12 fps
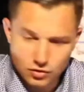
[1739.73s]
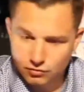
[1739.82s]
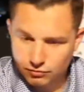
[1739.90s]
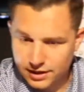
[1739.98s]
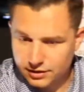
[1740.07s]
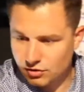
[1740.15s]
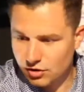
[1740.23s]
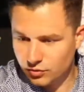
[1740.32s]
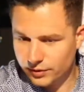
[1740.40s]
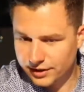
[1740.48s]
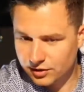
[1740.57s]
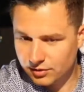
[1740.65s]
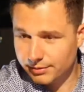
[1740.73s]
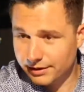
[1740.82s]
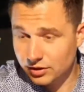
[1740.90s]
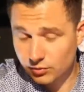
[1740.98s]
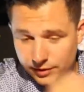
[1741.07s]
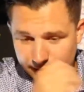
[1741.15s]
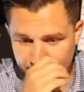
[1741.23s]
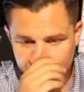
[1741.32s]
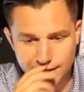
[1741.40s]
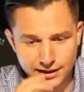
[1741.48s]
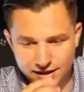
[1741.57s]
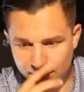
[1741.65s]
right or wrong way or better way.
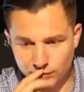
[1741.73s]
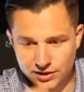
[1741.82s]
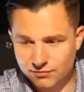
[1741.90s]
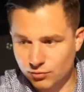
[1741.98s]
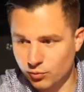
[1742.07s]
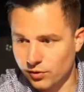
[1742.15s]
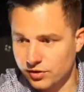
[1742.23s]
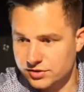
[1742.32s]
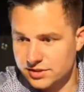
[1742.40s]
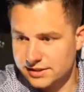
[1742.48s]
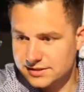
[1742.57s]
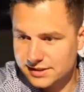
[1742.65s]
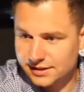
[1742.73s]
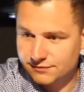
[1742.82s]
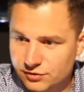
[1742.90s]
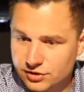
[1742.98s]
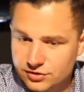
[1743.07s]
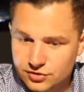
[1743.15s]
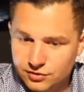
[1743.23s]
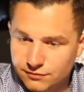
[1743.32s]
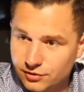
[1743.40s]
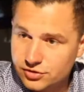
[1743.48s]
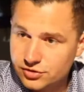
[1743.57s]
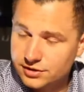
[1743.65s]
Whatever works. I'd say can do it
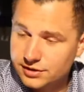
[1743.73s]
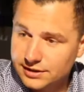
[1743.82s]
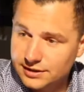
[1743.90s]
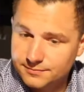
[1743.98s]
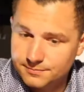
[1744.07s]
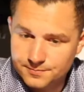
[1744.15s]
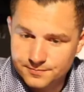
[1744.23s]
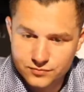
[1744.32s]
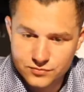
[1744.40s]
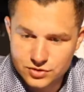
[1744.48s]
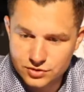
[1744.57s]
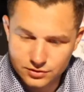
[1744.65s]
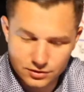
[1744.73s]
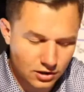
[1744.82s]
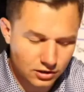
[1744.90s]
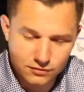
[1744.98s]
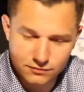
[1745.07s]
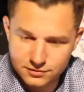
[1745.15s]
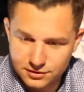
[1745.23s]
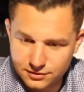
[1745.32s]
virtually and do it all over the.